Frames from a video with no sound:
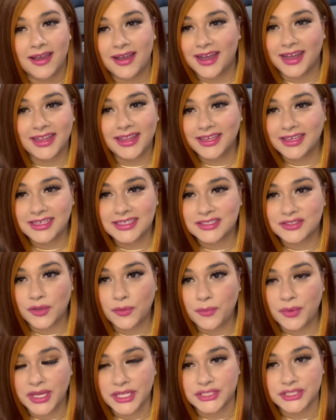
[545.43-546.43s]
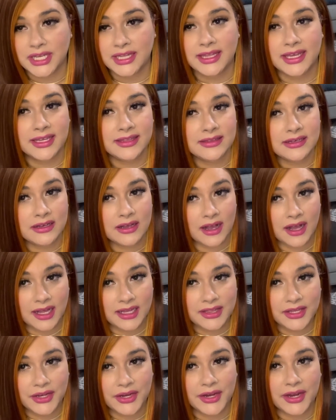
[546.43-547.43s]
I like it so much. I like the
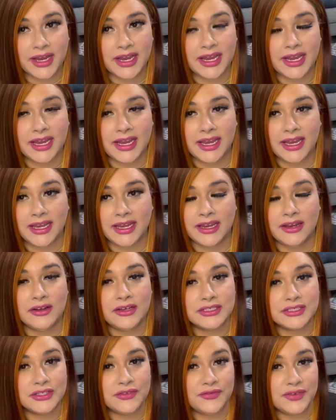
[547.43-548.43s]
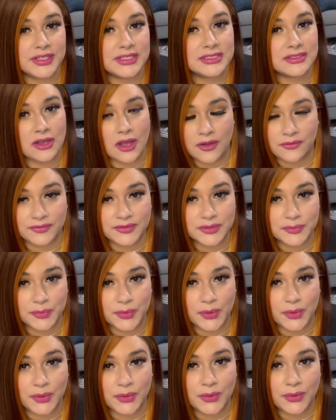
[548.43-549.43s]
color and it also fits
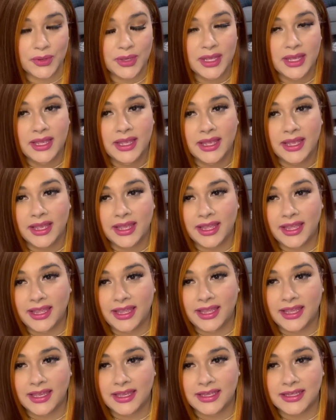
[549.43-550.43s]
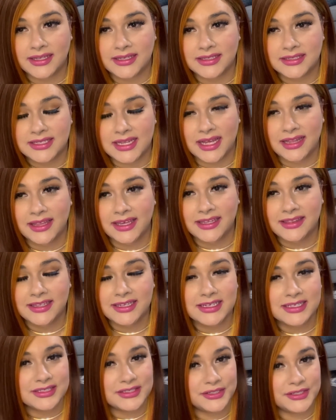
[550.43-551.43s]
comfortable. And I like that
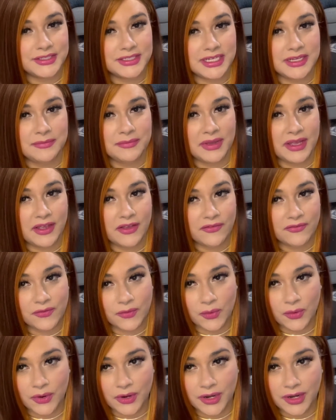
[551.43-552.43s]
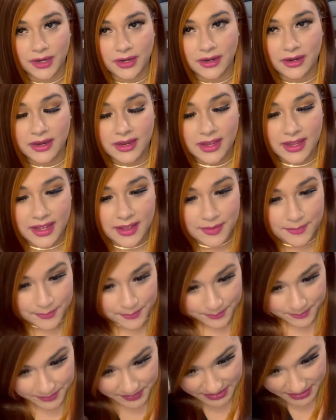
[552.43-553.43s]
it's 13x4
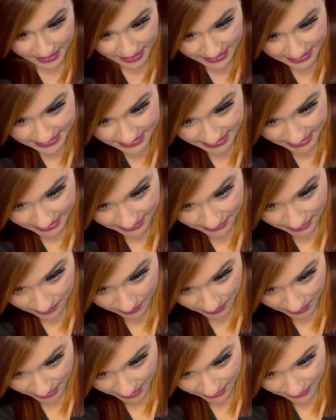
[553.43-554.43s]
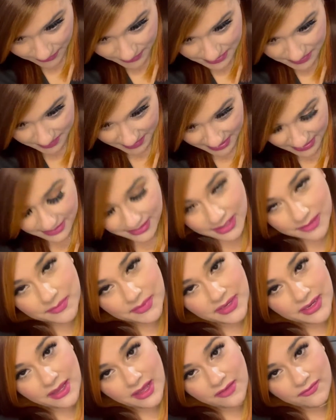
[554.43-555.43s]
because like the part goes back deep
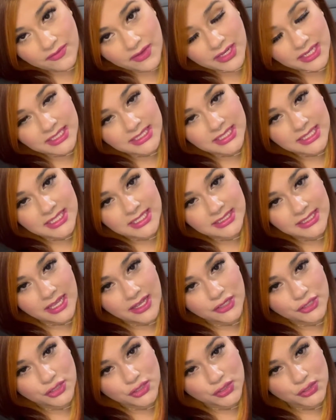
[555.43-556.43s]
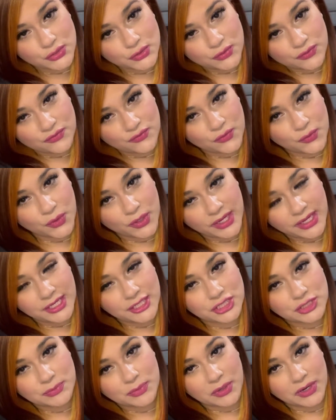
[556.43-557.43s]
enough. Honestly, this is like a true
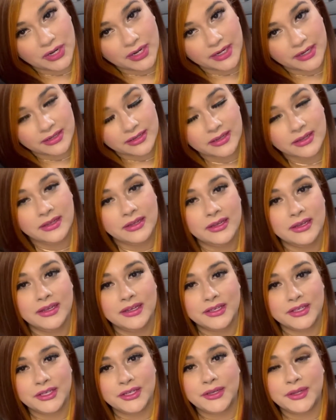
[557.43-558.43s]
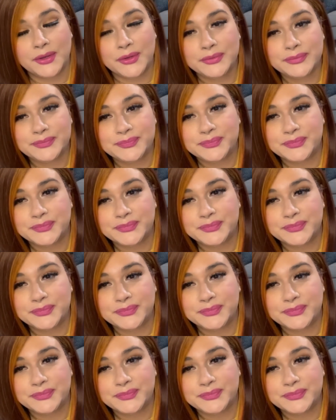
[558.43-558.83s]
4-inch part, you know?